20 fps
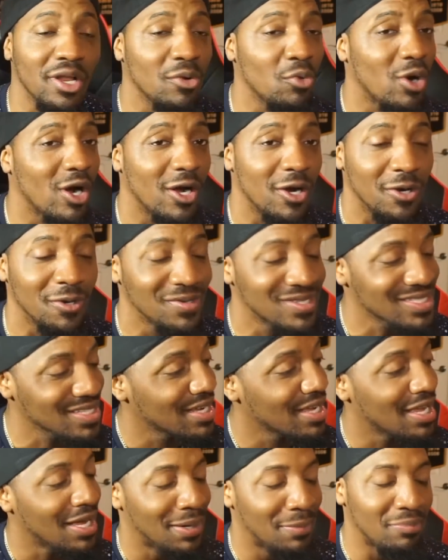words,
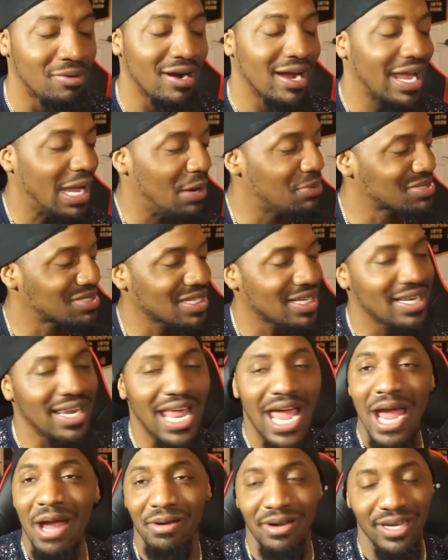bro. It was
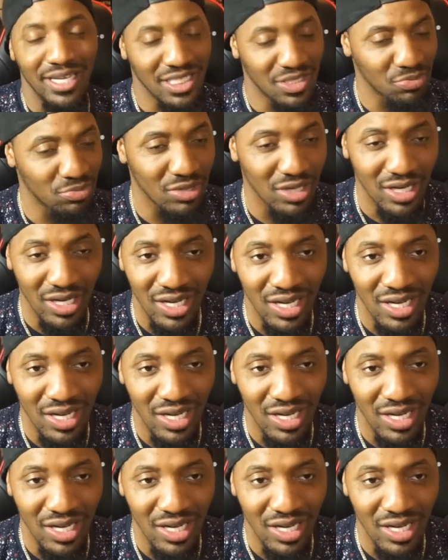hilarious, bro.